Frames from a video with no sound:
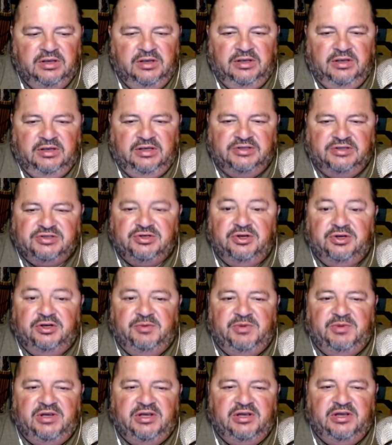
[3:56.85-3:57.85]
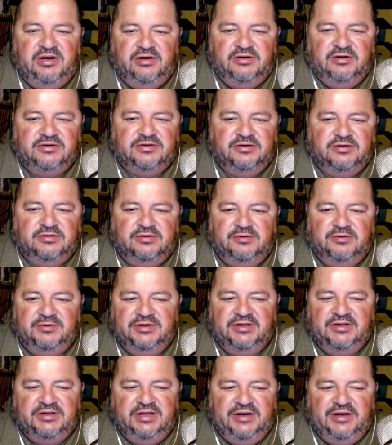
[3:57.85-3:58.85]
It's good to be here. So I want to
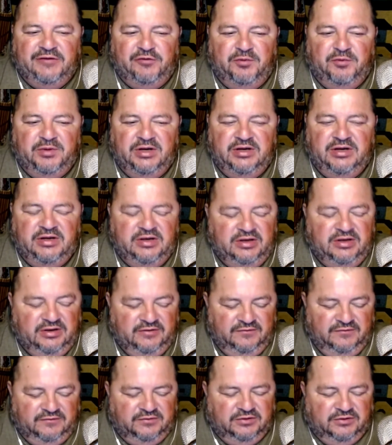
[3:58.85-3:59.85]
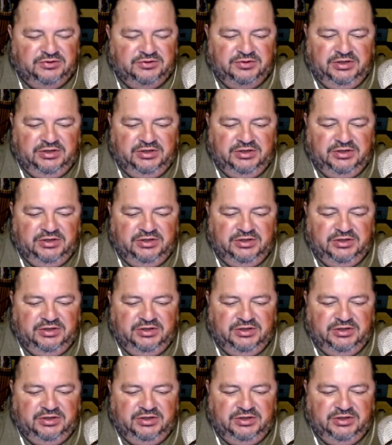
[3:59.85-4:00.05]
thank everybody for joining